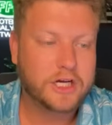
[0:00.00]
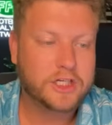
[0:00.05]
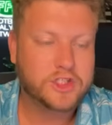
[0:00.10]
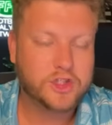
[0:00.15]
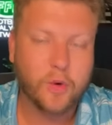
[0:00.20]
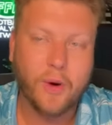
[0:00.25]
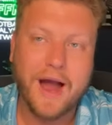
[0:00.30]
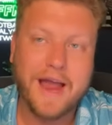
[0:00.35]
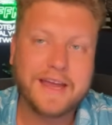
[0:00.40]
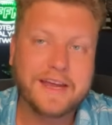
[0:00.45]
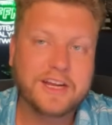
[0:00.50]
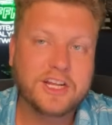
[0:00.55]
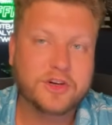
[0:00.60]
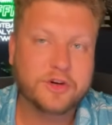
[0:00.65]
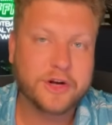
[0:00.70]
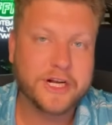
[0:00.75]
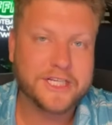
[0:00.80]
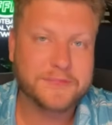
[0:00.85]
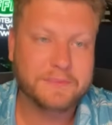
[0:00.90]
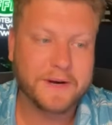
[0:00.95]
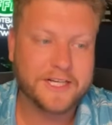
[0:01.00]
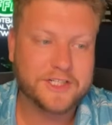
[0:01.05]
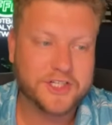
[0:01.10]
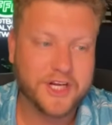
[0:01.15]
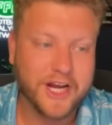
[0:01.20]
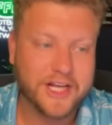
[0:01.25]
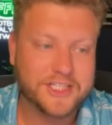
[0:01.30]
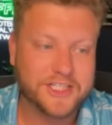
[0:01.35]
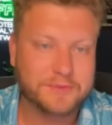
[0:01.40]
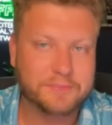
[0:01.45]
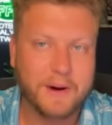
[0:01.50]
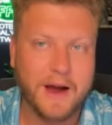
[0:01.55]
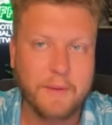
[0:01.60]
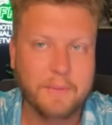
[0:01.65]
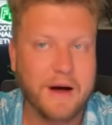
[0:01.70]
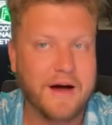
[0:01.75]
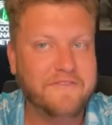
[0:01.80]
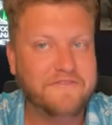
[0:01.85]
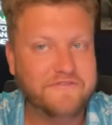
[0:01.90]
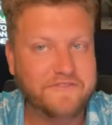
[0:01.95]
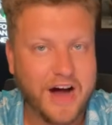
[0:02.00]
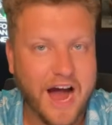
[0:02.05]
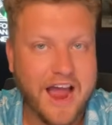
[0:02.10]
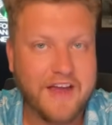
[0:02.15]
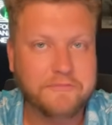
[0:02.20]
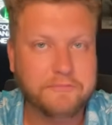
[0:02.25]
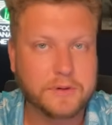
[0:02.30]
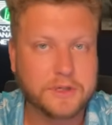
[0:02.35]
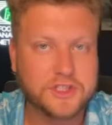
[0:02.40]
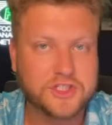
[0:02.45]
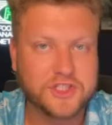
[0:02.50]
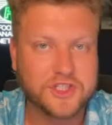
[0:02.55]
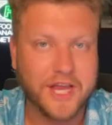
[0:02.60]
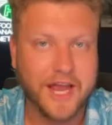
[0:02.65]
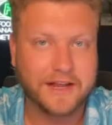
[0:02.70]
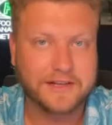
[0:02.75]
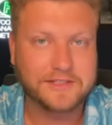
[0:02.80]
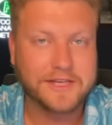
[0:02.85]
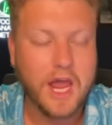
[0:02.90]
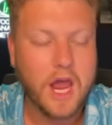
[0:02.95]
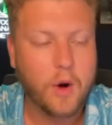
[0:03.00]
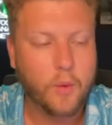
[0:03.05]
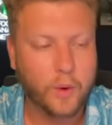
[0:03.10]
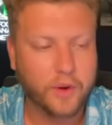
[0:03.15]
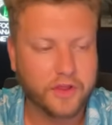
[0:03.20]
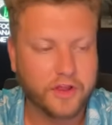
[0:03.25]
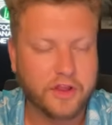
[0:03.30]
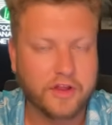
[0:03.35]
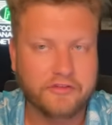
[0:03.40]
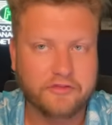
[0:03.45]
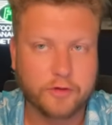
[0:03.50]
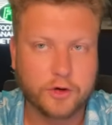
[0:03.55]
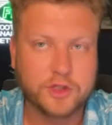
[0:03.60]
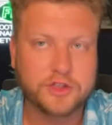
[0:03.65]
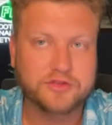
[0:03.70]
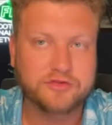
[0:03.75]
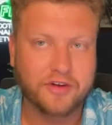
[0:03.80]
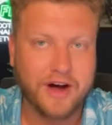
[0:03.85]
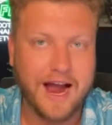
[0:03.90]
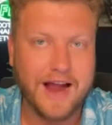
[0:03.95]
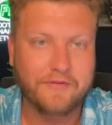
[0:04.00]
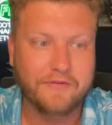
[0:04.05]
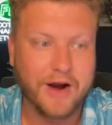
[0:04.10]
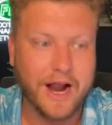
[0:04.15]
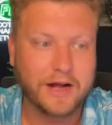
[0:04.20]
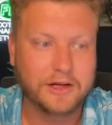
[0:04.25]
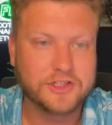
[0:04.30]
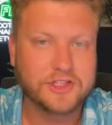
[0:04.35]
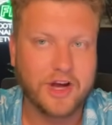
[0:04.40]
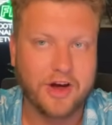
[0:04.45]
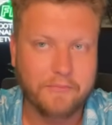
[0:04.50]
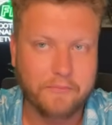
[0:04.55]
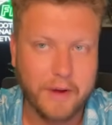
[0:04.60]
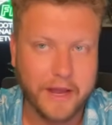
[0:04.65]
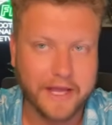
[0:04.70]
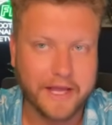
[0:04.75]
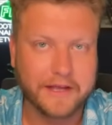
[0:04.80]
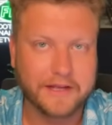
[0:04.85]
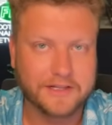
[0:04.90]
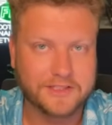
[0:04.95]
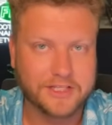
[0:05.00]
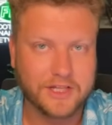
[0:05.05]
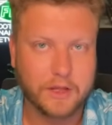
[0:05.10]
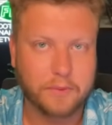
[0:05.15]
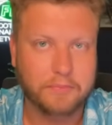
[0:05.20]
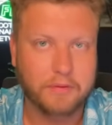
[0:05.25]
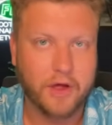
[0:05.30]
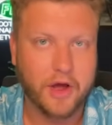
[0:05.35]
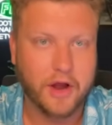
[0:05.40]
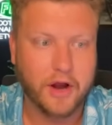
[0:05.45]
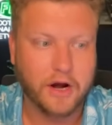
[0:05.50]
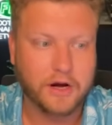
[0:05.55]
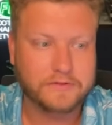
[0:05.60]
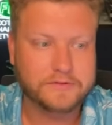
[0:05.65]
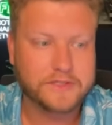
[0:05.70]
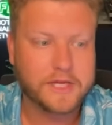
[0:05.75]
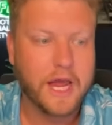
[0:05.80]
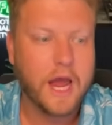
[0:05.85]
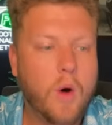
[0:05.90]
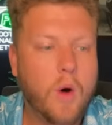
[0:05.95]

So I increased my chances by about 5% within the first 5 rounds of making it to the playoffs.